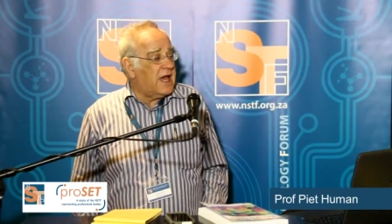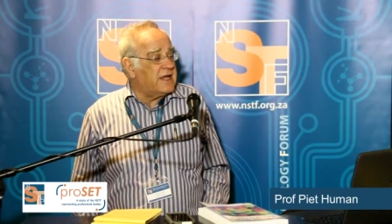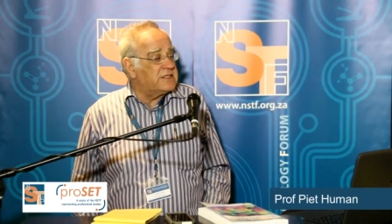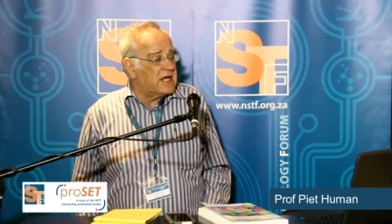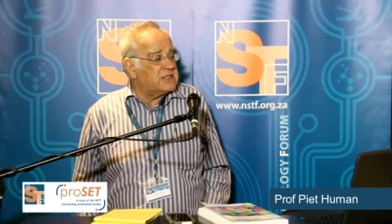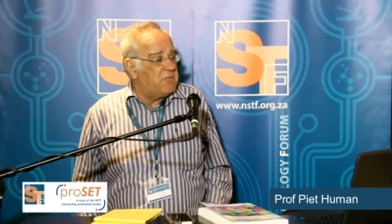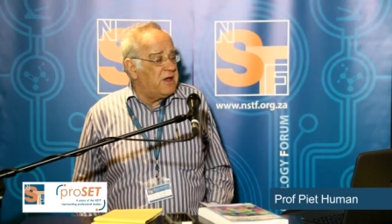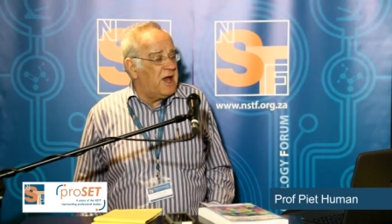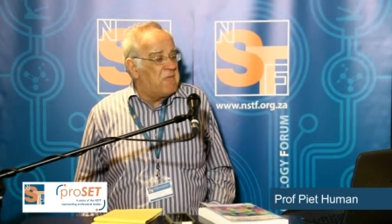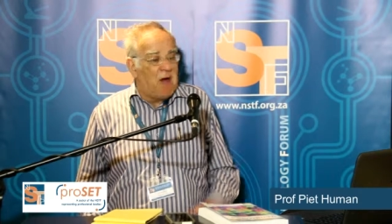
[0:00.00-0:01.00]
can't just
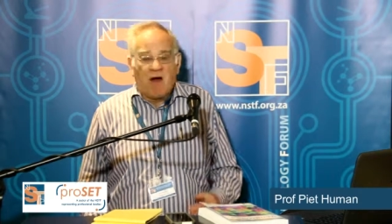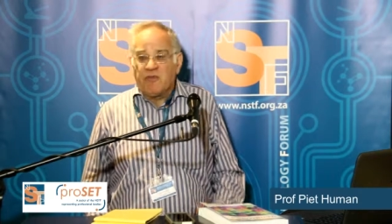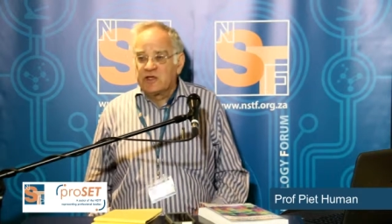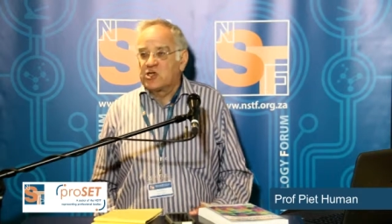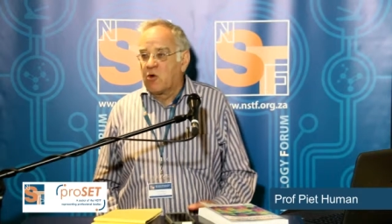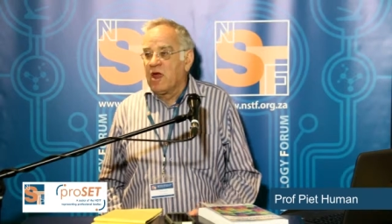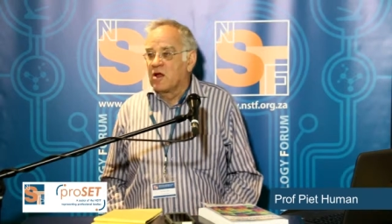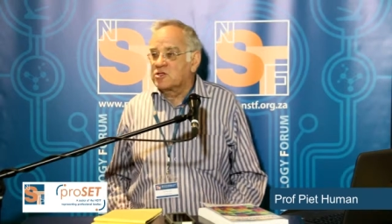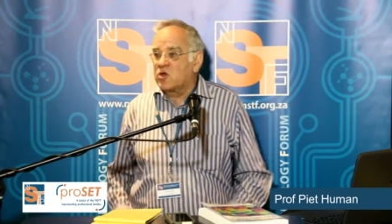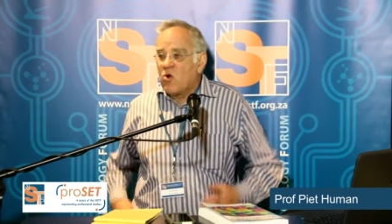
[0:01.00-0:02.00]
be about the
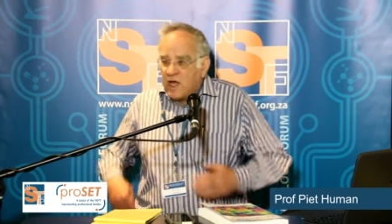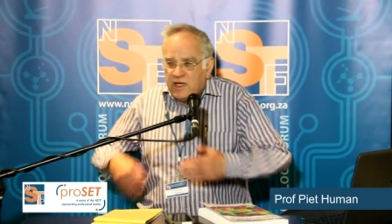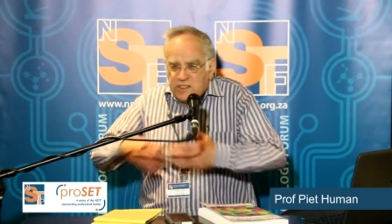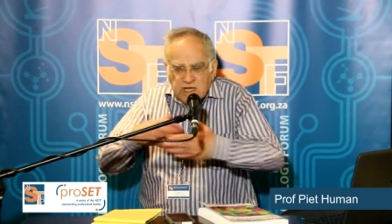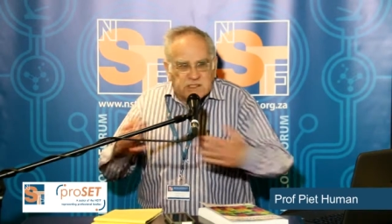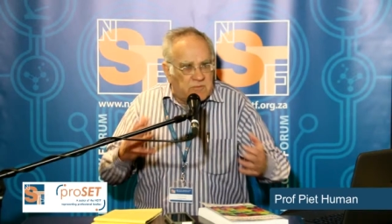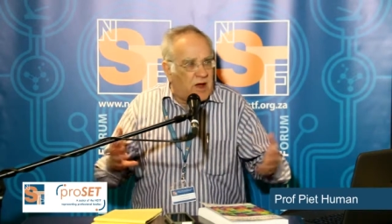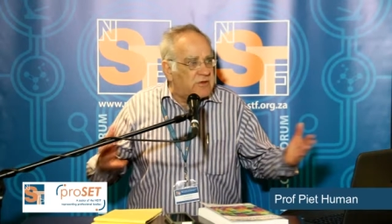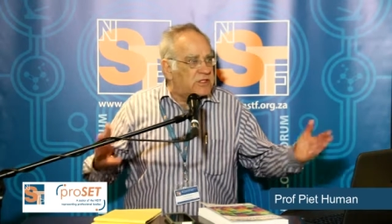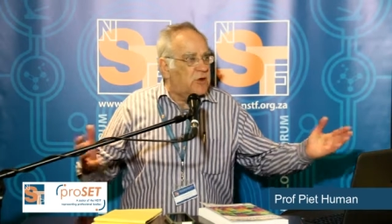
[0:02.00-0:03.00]
squiggles, talking just
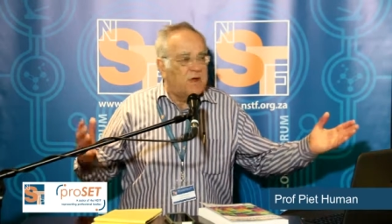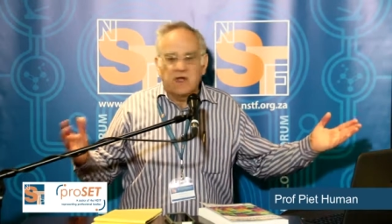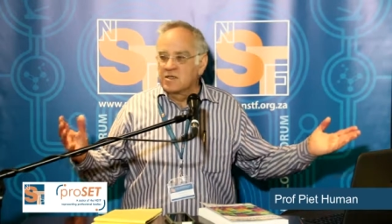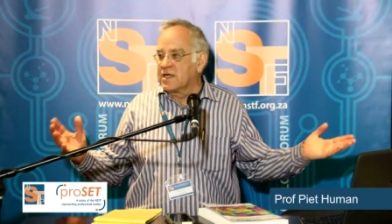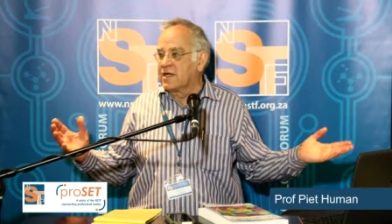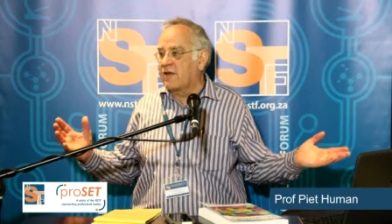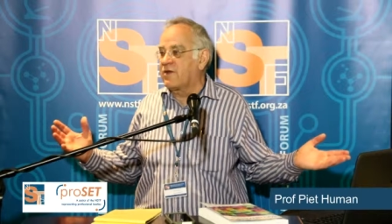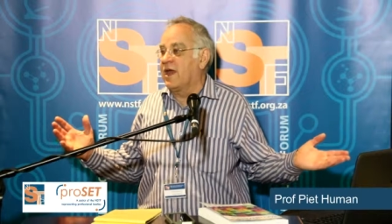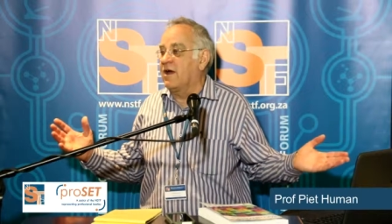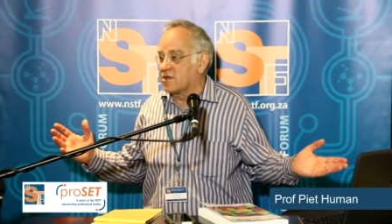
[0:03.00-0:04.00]
about the squiggles and
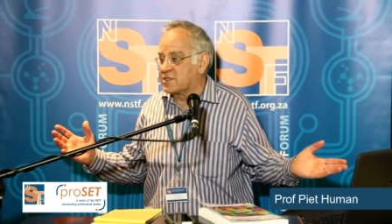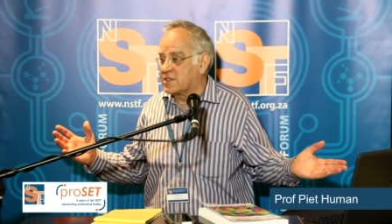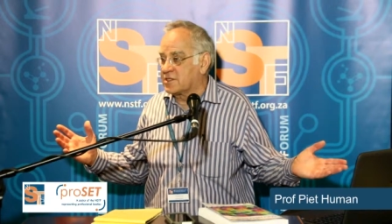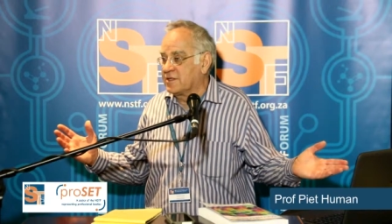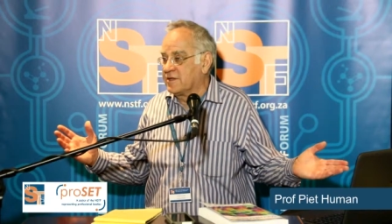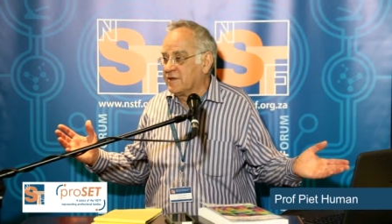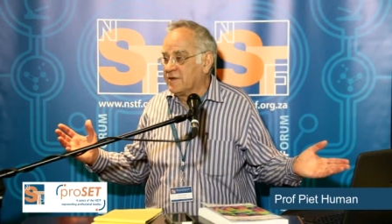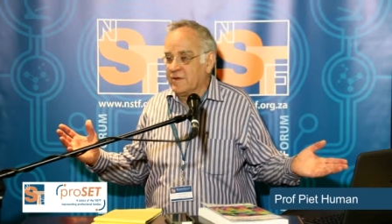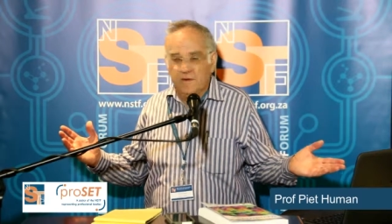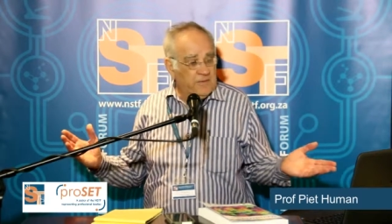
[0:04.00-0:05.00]
nothing else.
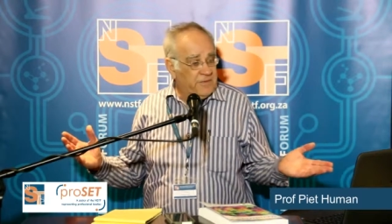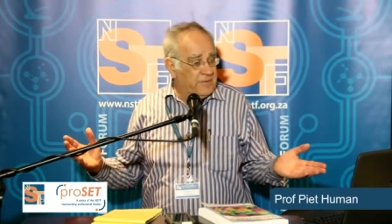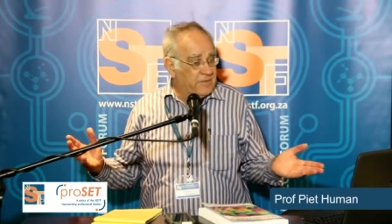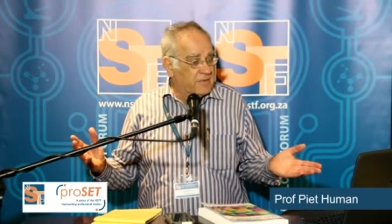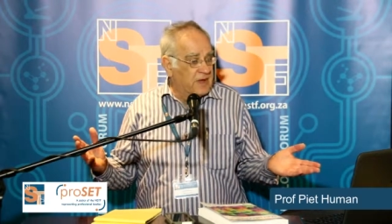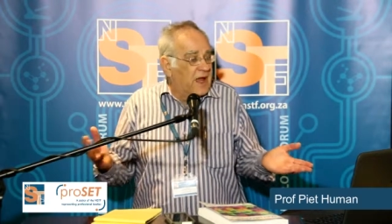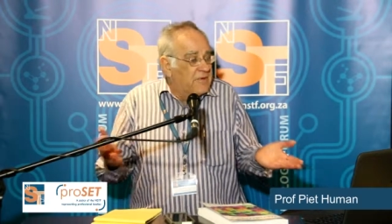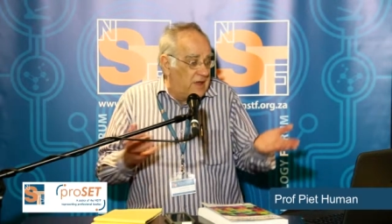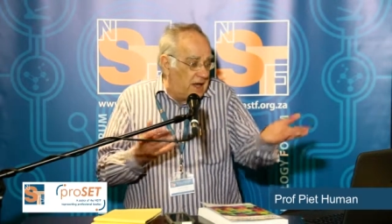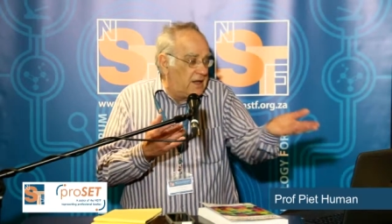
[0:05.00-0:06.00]

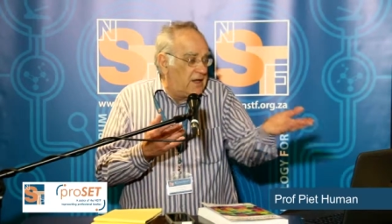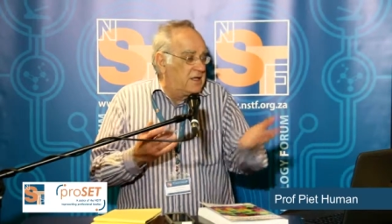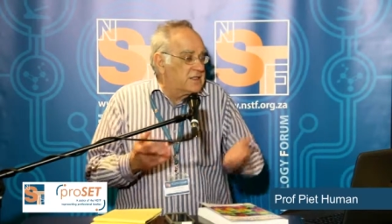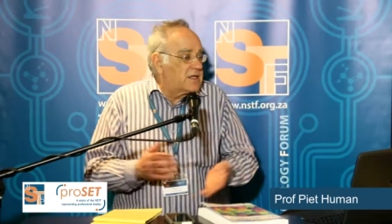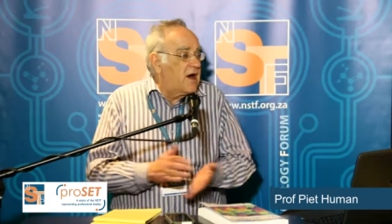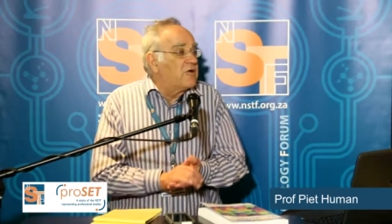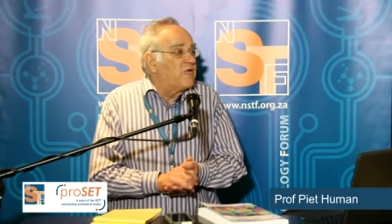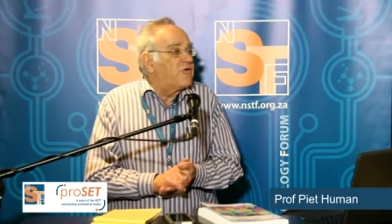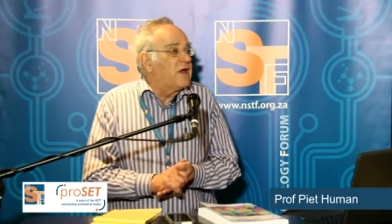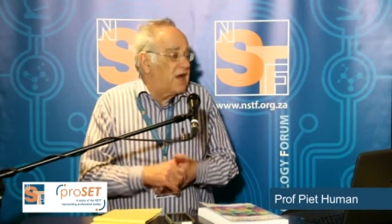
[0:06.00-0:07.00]
And then this kind
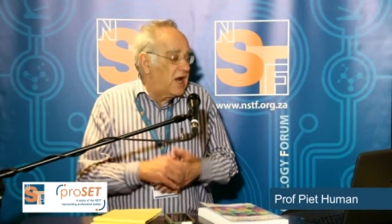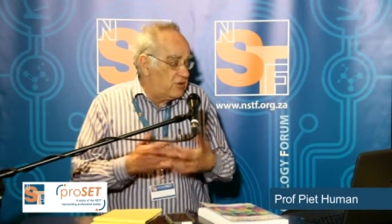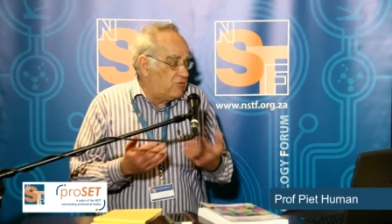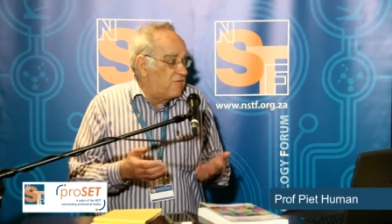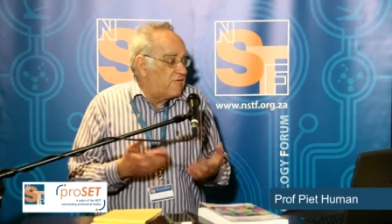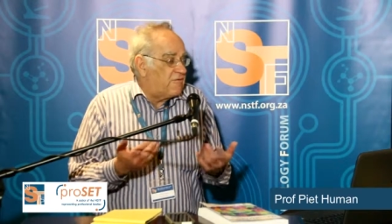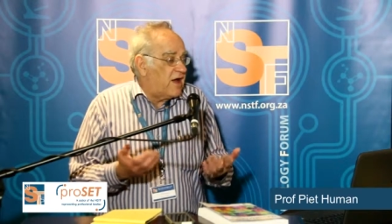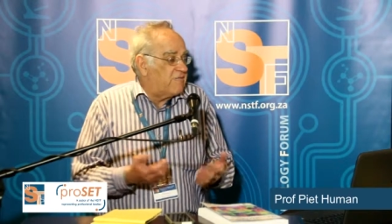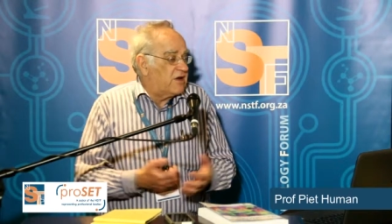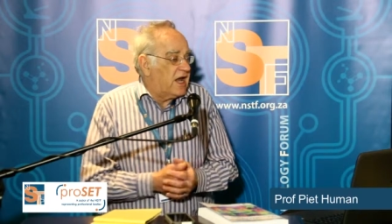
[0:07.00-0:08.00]
of thing like 2/5 and